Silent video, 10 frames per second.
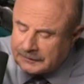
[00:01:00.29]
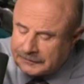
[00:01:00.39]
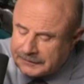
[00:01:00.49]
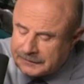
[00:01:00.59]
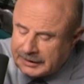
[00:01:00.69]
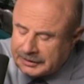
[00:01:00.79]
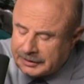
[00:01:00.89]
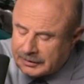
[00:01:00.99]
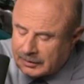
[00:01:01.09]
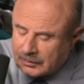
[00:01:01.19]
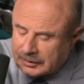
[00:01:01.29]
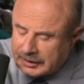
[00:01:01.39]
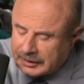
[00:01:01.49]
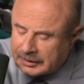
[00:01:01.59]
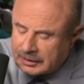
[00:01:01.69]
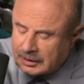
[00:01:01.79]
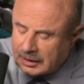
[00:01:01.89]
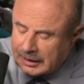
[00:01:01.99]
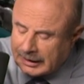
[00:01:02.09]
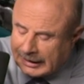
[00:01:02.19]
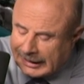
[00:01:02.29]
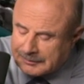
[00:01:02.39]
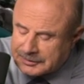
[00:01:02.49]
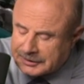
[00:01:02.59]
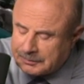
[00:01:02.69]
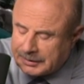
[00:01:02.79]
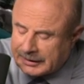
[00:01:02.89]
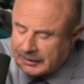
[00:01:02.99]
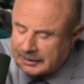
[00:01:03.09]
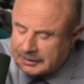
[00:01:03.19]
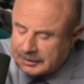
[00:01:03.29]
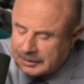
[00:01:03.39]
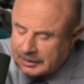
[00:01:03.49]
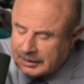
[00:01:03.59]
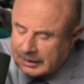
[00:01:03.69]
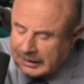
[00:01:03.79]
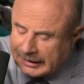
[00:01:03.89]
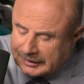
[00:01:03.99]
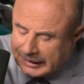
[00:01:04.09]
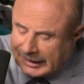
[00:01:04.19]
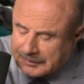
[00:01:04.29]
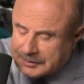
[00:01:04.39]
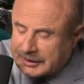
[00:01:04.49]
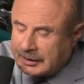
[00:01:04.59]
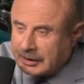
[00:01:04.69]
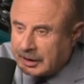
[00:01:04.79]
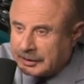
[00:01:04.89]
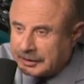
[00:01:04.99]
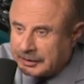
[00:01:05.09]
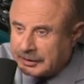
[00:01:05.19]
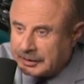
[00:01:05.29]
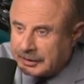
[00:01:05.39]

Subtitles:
a 15-year-old in, absent a parent and absent a lawyer.